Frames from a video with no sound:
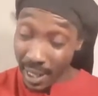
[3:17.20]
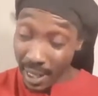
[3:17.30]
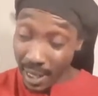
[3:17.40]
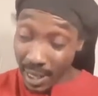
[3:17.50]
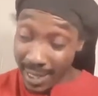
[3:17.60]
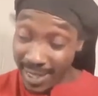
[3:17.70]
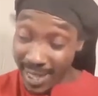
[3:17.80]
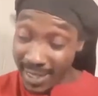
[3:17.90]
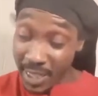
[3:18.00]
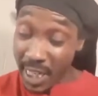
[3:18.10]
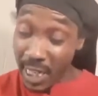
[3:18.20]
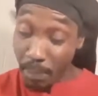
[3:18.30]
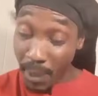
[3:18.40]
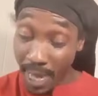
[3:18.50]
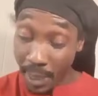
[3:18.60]
It says
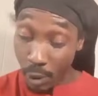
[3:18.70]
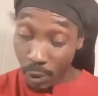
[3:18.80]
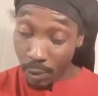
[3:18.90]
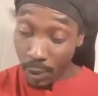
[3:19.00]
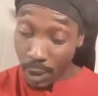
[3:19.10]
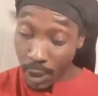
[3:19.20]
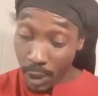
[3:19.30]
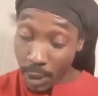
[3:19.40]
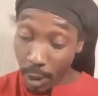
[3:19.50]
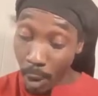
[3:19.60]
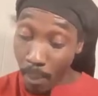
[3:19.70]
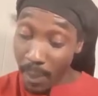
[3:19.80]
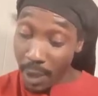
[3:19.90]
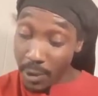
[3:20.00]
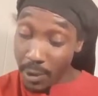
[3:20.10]
tent panel. There are
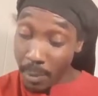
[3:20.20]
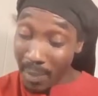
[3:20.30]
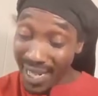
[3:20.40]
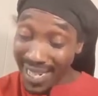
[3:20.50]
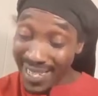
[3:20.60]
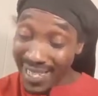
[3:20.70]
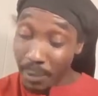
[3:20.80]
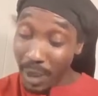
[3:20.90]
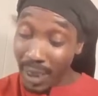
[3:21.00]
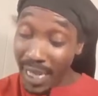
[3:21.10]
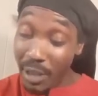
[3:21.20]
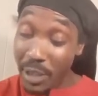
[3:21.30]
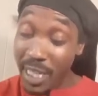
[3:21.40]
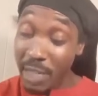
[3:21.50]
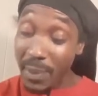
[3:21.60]
many
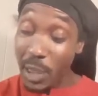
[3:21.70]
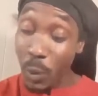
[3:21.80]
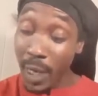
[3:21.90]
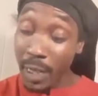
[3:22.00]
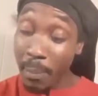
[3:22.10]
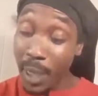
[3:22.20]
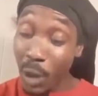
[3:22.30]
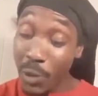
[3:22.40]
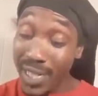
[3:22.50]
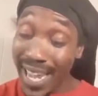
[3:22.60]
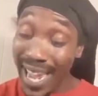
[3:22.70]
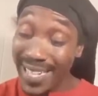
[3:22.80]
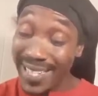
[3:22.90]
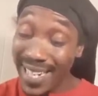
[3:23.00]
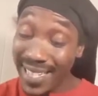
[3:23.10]
similarities between building a
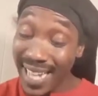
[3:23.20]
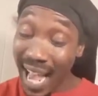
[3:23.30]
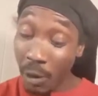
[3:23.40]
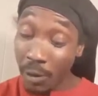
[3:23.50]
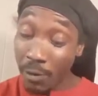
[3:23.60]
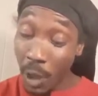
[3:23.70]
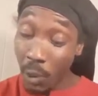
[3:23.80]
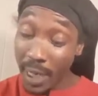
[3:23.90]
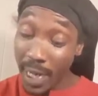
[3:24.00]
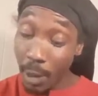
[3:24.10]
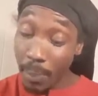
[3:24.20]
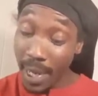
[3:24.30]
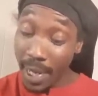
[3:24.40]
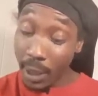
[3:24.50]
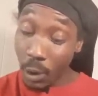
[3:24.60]
tent out of goat hair
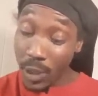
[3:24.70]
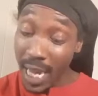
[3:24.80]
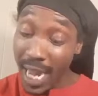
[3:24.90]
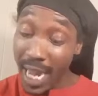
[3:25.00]
panels